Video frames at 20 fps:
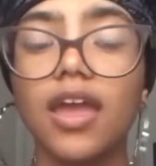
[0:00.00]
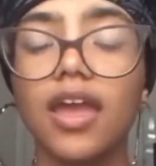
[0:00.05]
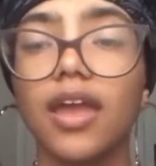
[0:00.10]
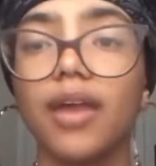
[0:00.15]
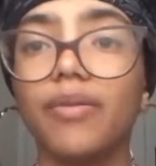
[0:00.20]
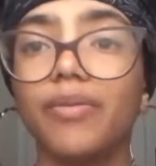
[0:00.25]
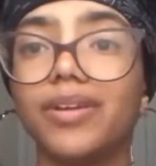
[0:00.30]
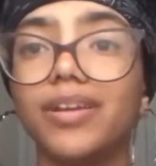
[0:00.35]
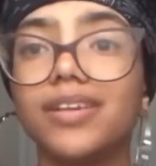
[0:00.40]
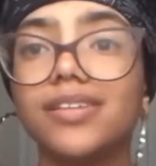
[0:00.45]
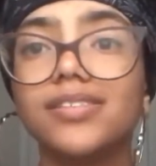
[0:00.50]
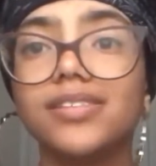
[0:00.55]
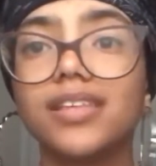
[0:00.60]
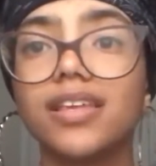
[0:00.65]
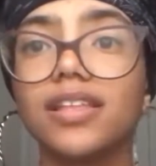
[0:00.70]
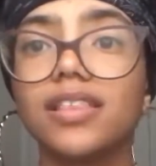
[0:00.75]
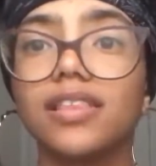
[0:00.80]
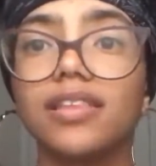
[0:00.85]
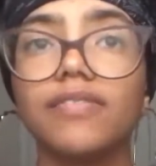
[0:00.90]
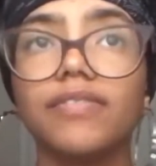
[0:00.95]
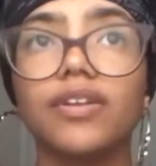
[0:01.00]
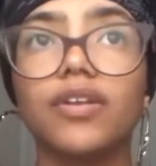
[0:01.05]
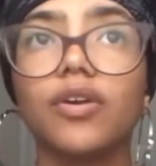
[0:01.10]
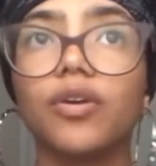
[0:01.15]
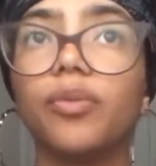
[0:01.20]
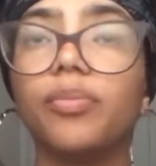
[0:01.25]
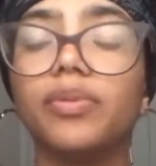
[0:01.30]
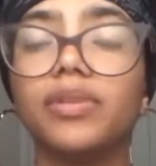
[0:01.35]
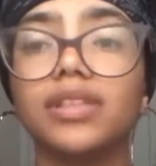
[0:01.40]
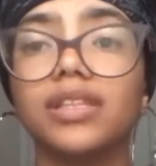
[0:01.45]
And when I say living
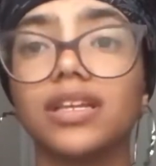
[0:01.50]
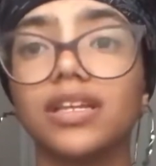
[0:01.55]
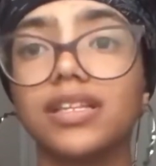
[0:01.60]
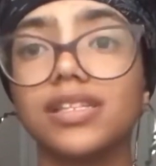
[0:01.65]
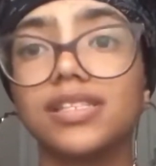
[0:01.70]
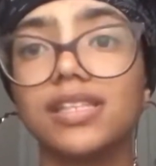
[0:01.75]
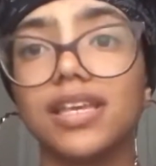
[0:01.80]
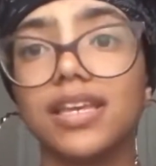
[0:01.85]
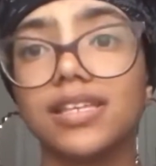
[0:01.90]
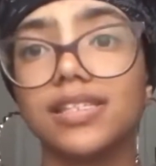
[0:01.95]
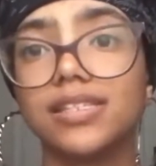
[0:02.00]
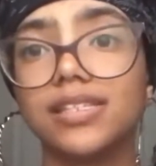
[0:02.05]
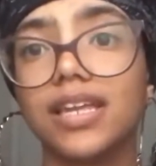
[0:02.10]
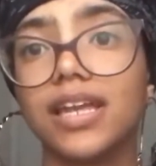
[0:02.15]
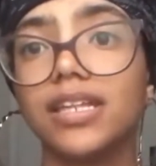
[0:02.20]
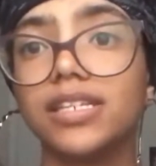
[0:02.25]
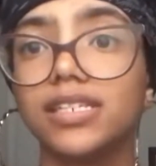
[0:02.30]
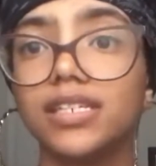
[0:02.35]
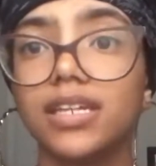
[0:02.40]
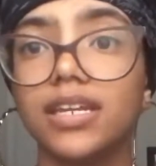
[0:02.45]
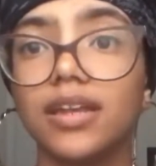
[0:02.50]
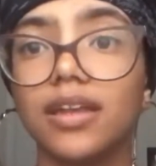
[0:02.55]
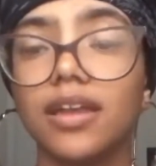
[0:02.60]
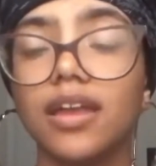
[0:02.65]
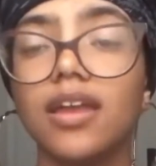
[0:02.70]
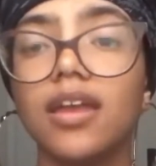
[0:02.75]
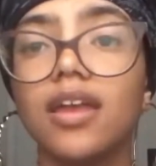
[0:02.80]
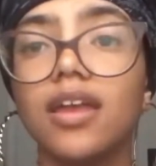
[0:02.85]
openly, it's like standing